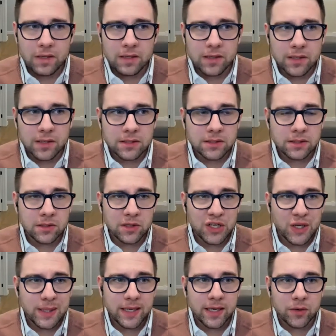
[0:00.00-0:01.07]
There is certainly
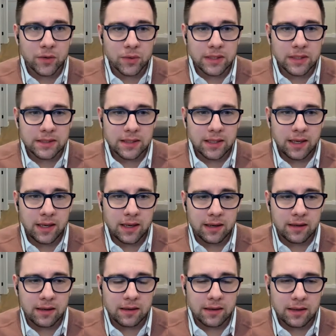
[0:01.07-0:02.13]
an increase in
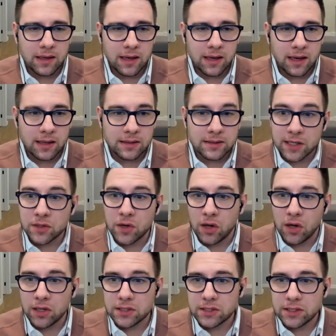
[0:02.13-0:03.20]
uh,
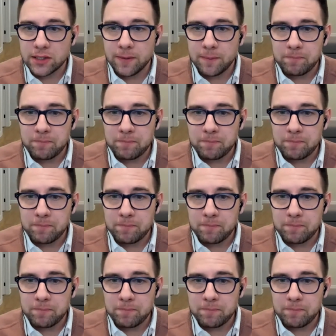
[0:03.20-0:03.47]
technology